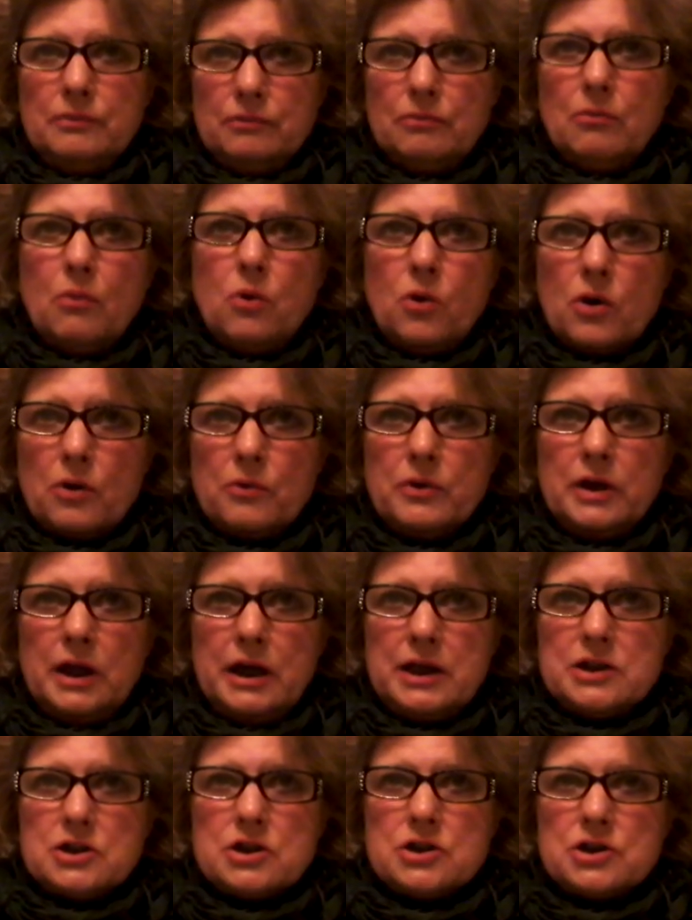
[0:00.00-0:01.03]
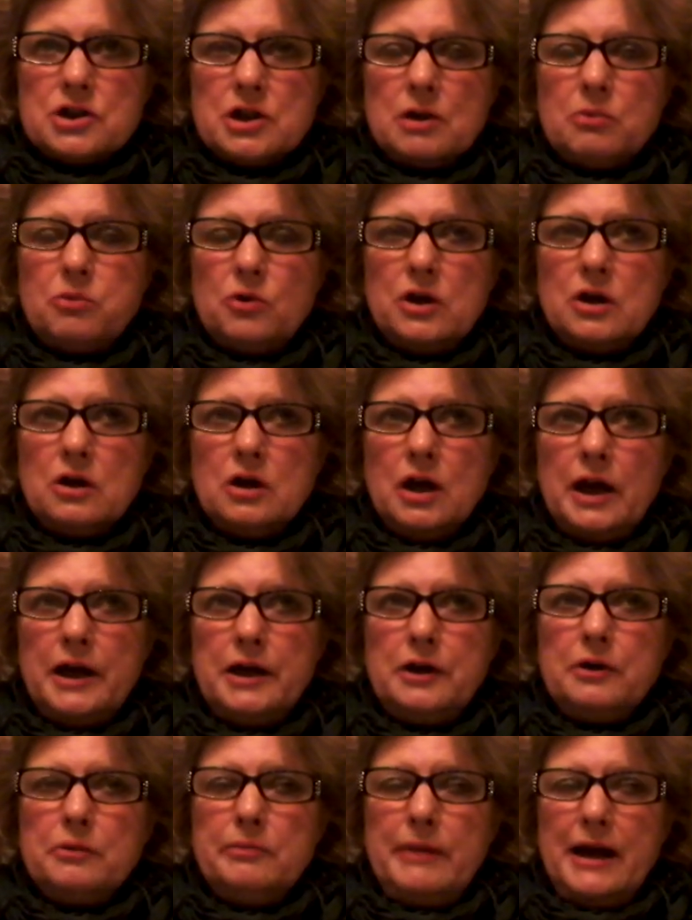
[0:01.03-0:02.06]
more relationship with her,
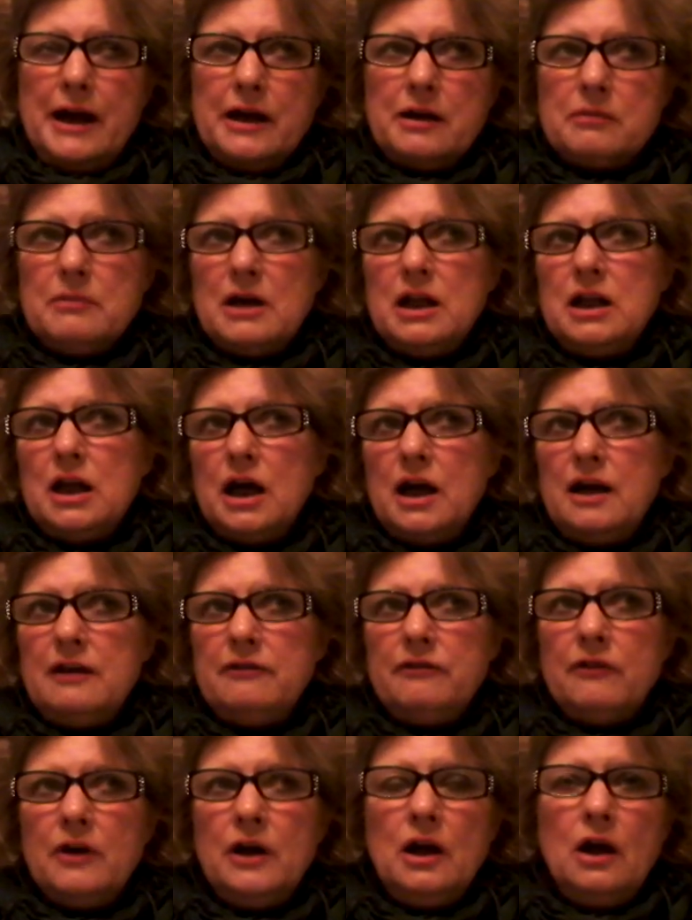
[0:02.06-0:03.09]
letting her back in my life,